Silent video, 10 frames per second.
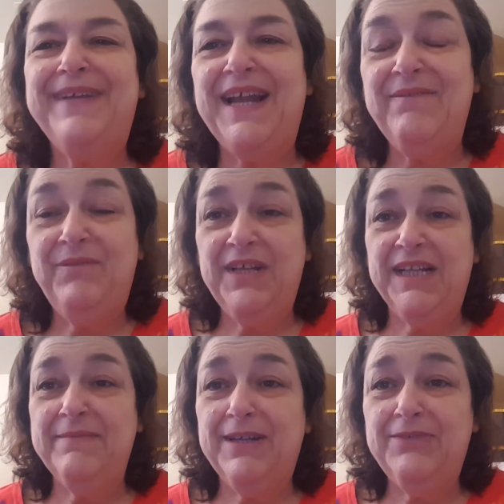I'm
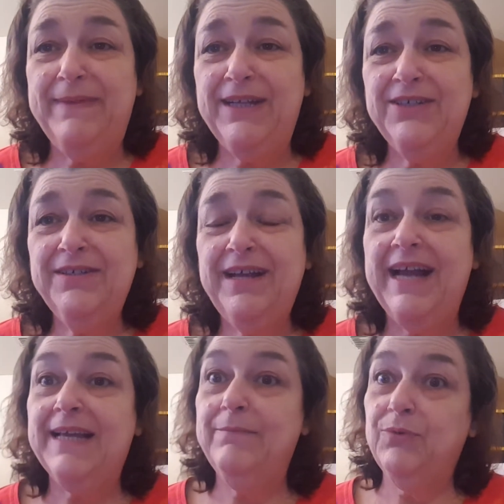feeling much better.
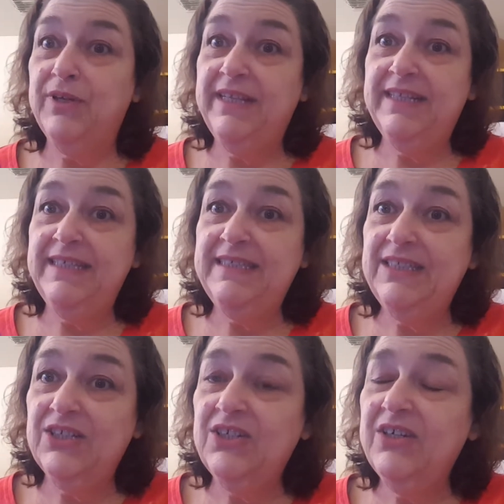I can breathe
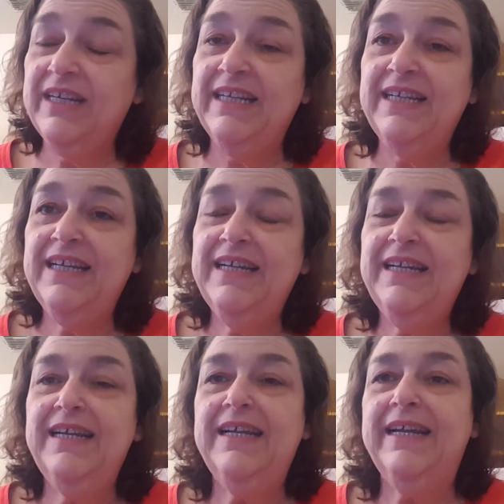easier, and
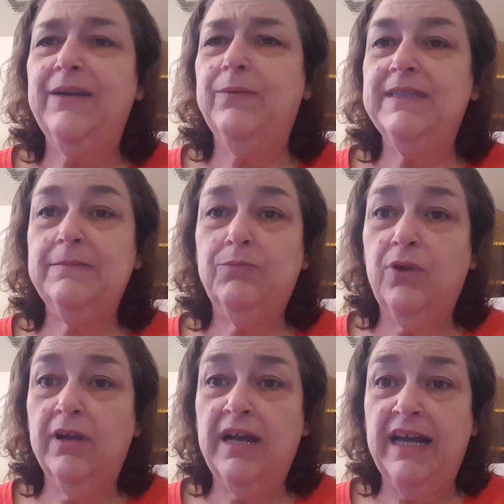it wasn't
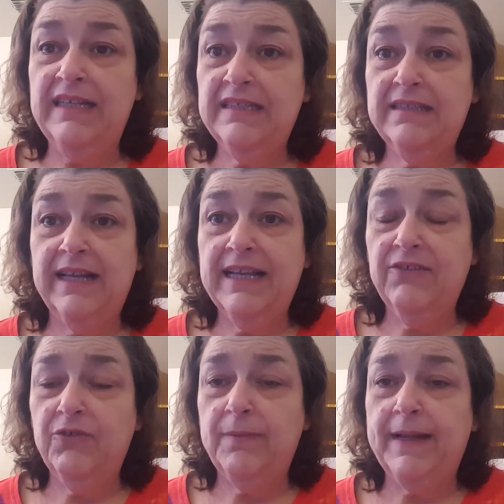bronchitis like
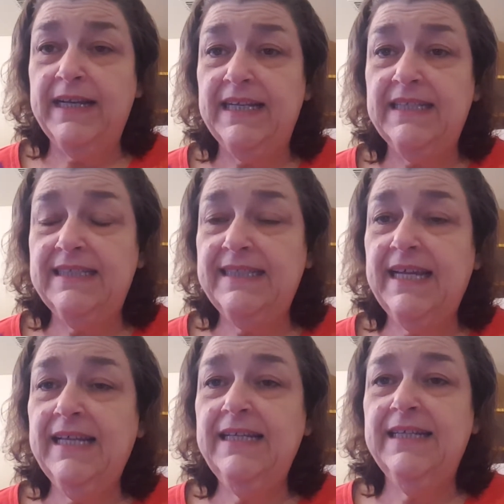everybody had
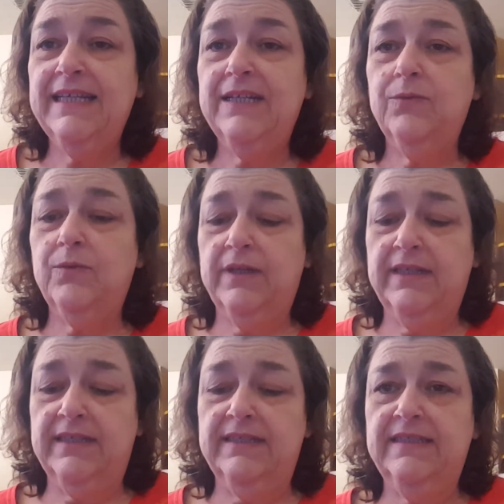said. It
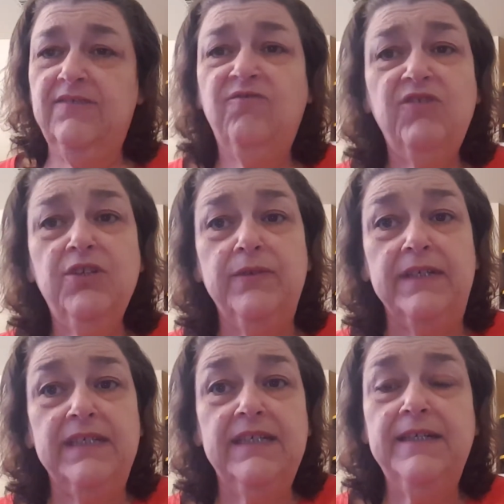was
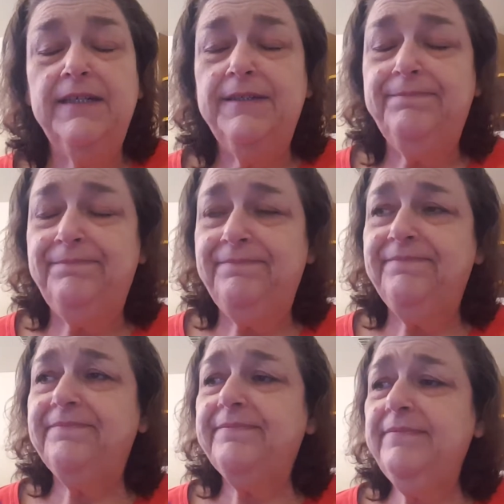fluid.
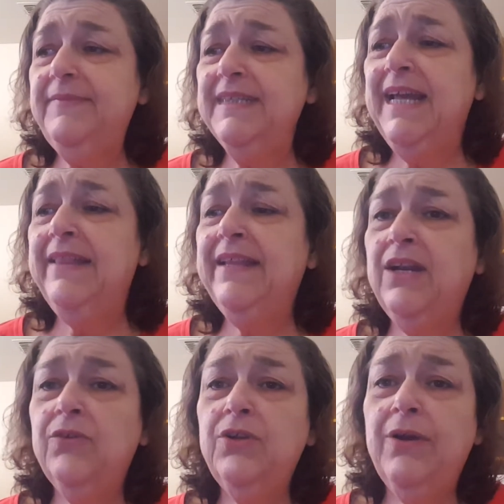And they
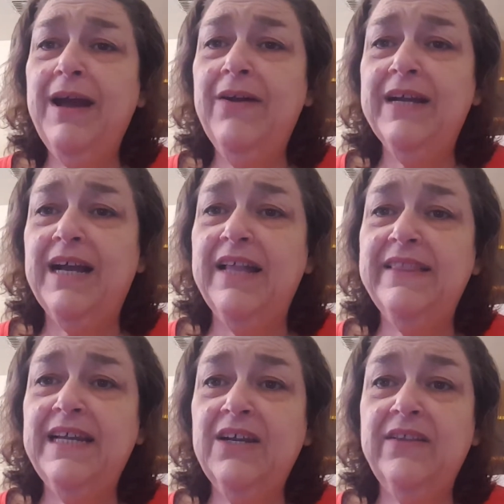don't know how it
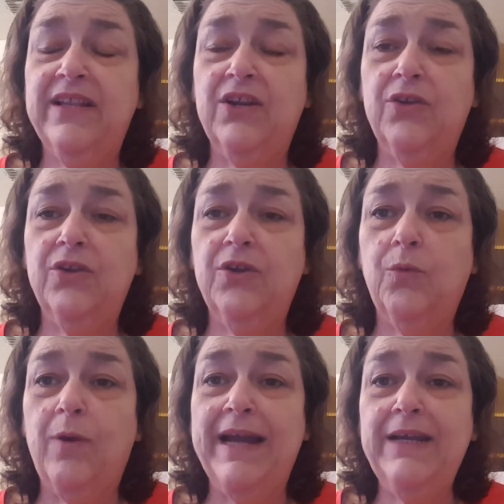got there. They don't know
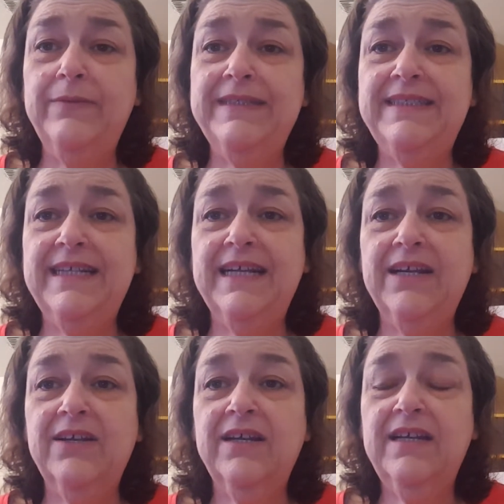why it was
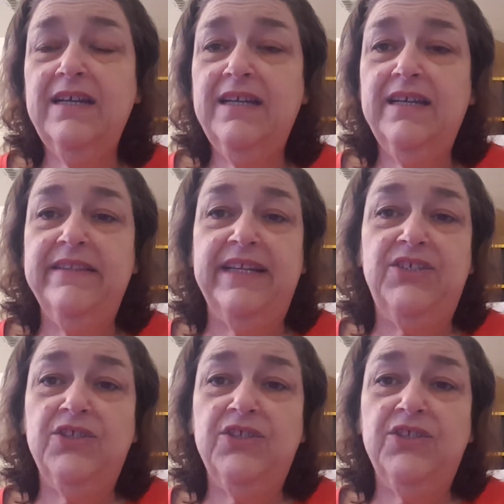there. They